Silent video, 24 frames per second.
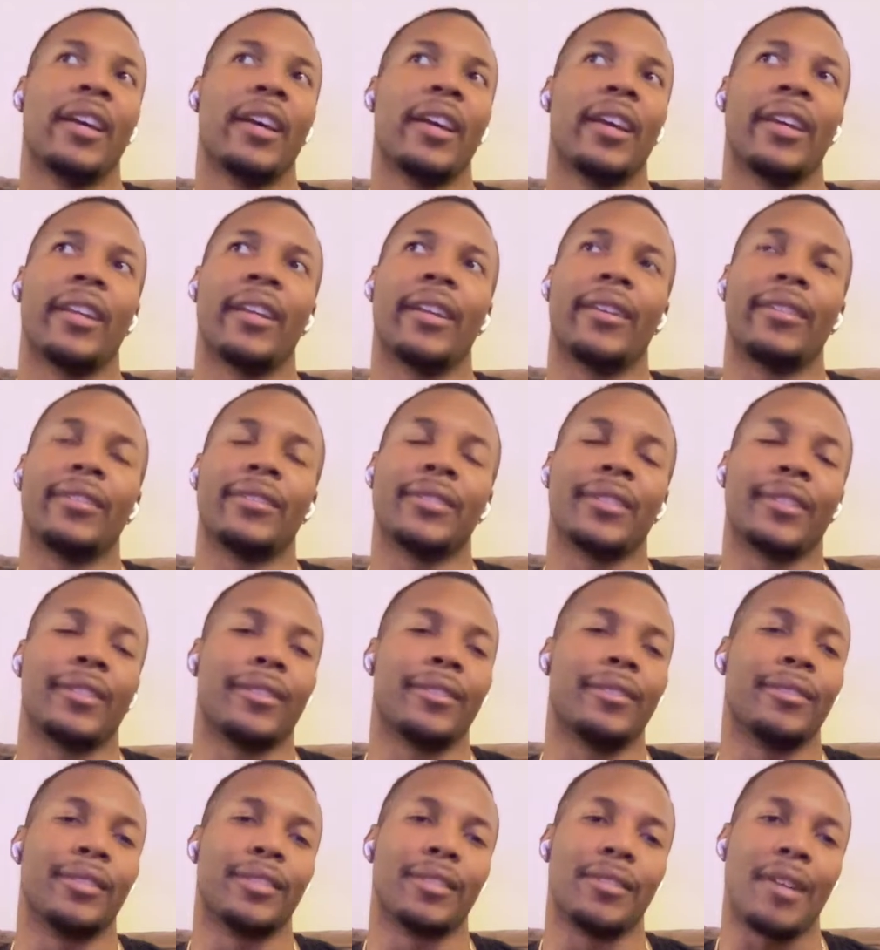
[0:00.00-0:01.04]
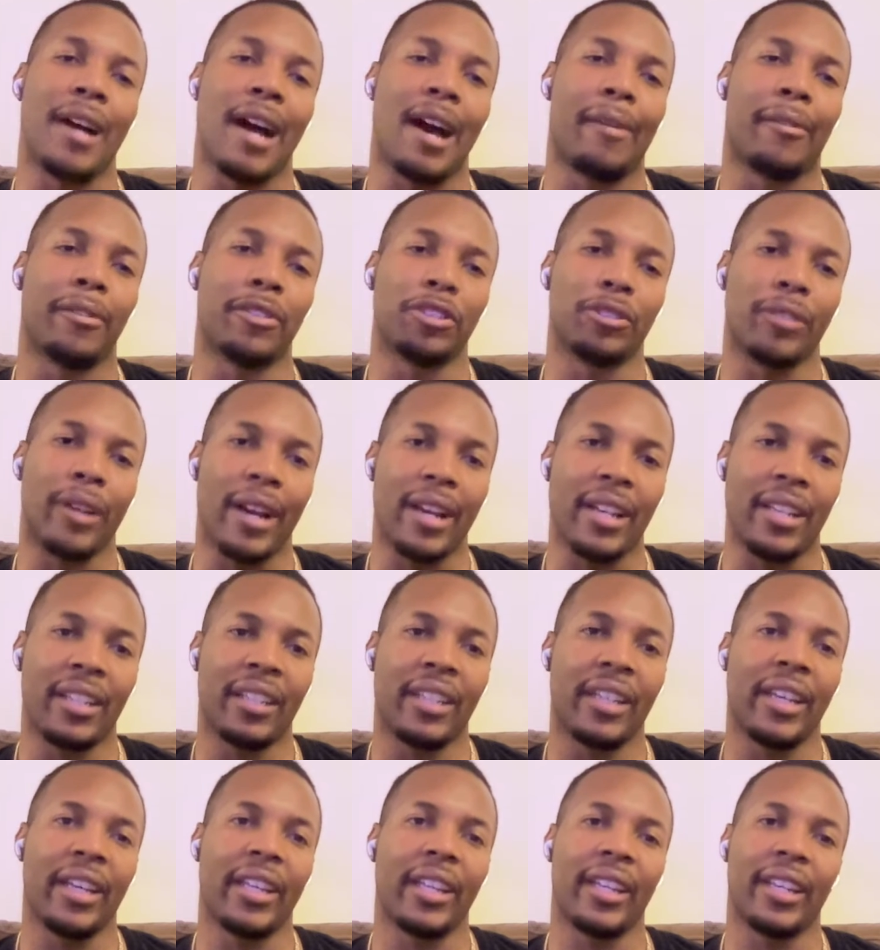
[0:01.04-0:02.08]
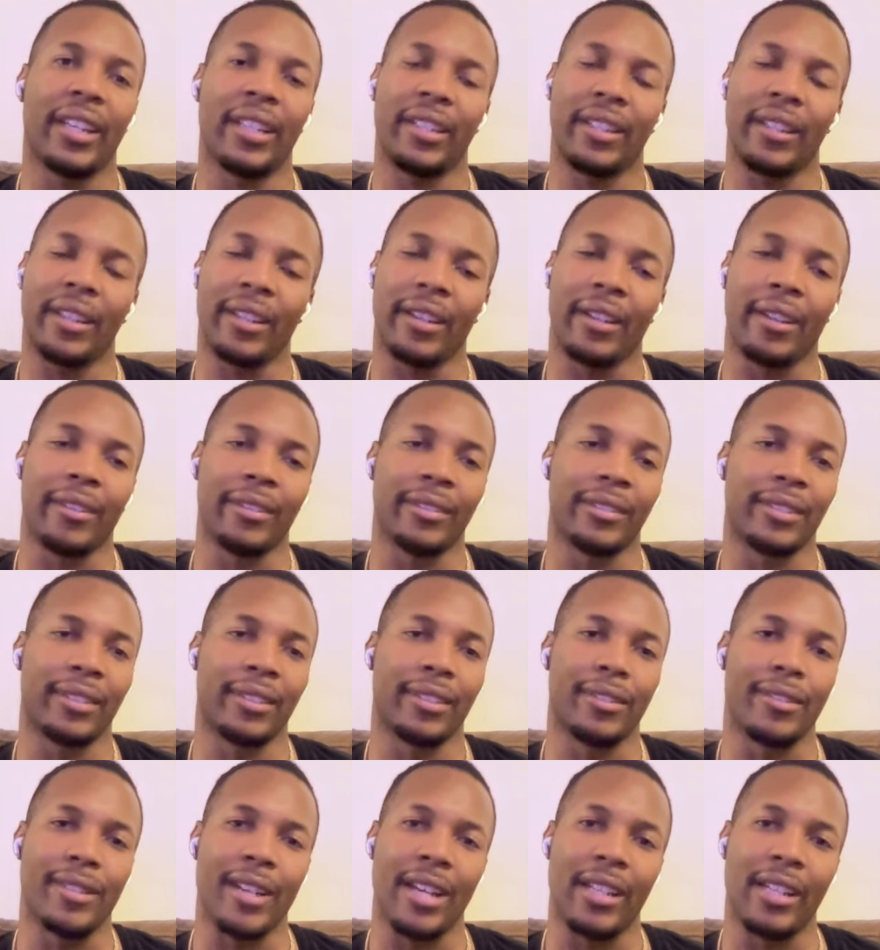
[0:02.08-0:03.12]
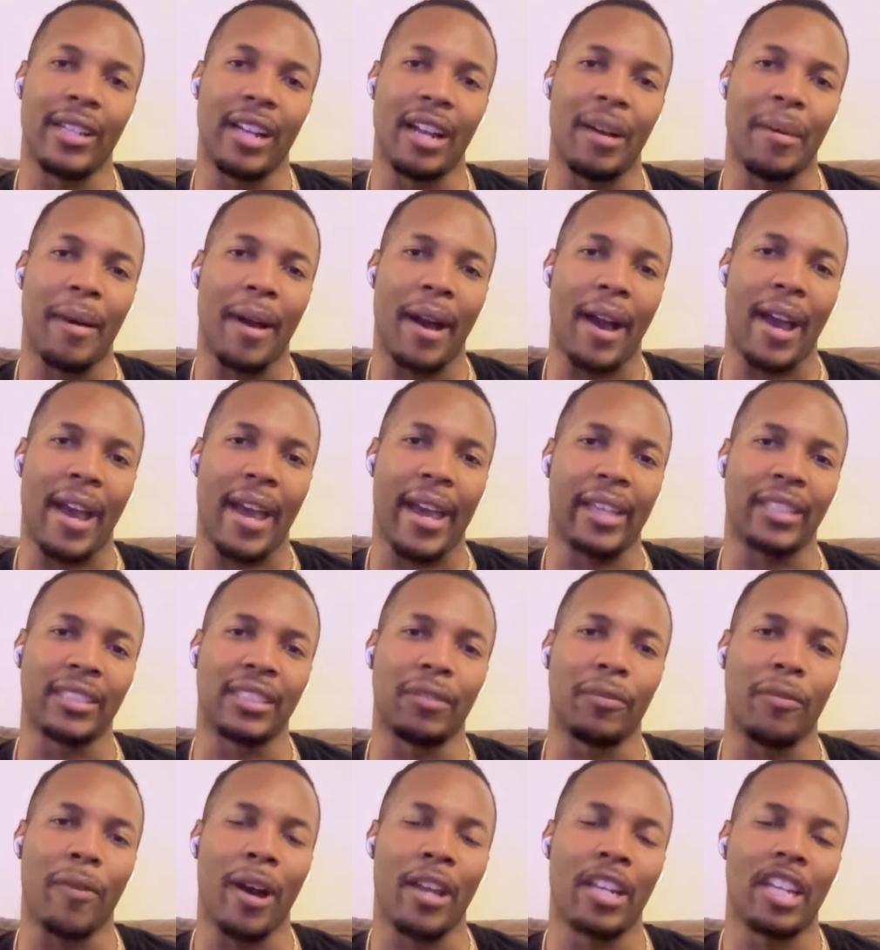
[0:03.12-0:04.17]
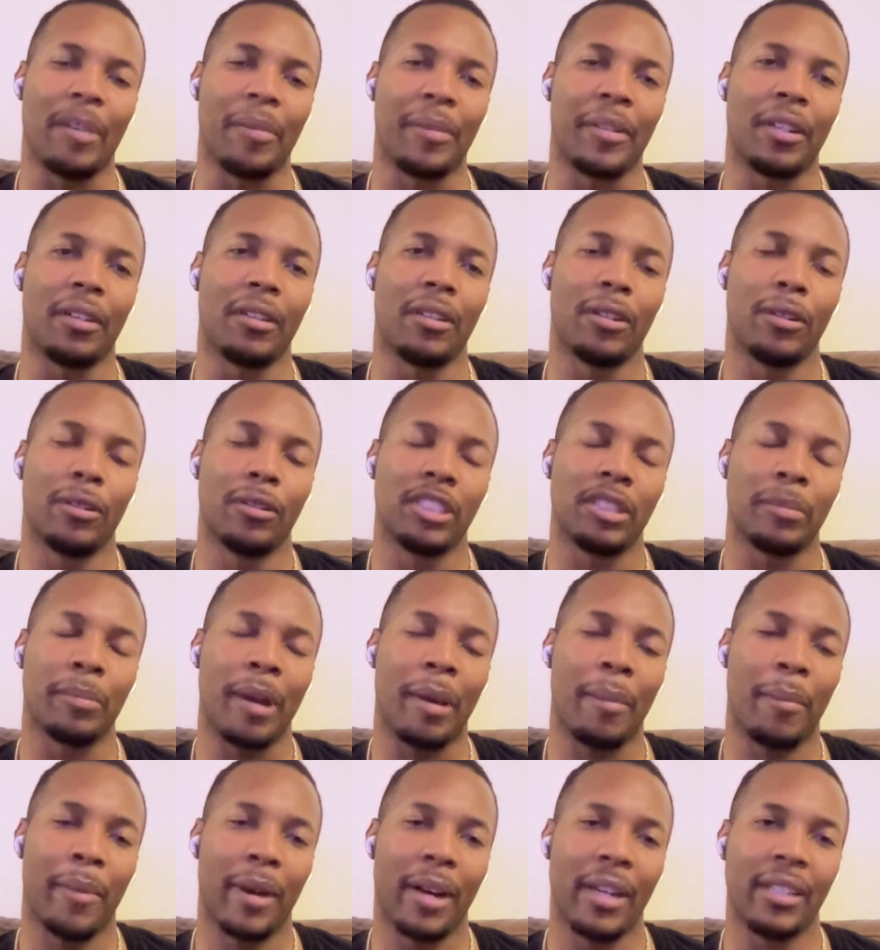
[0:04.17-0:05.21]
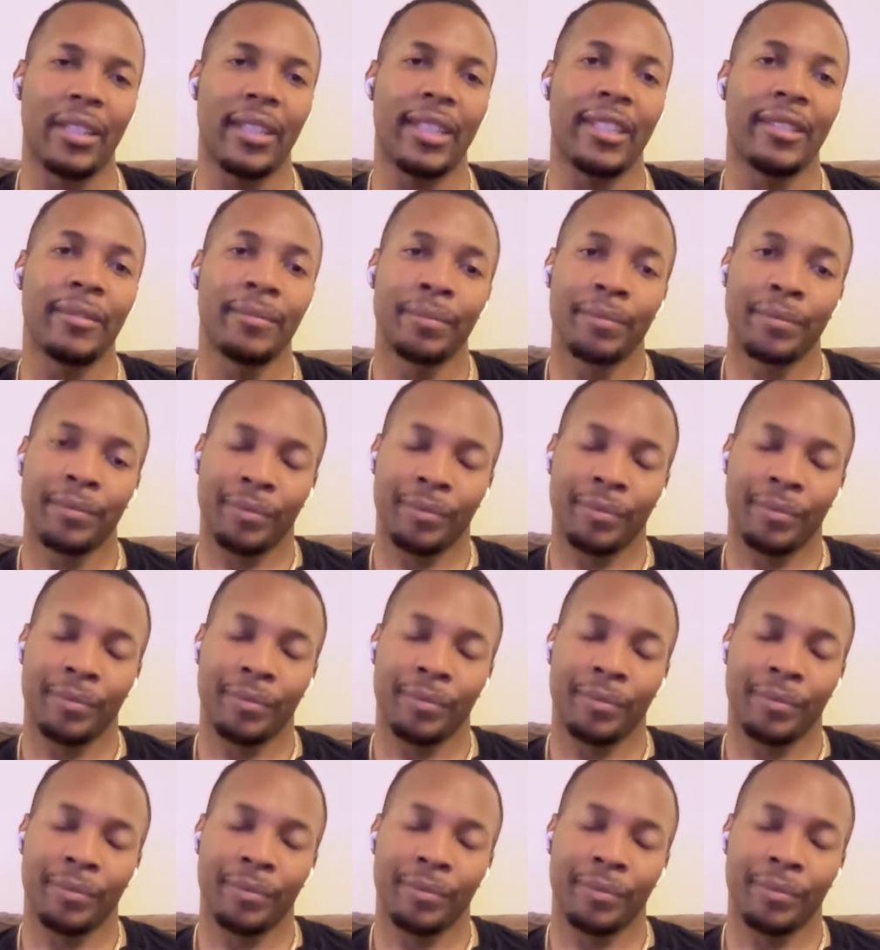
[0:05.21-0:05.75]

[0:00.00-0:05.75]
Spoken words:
So I was trying to get it. So and then I actually wound up losing my money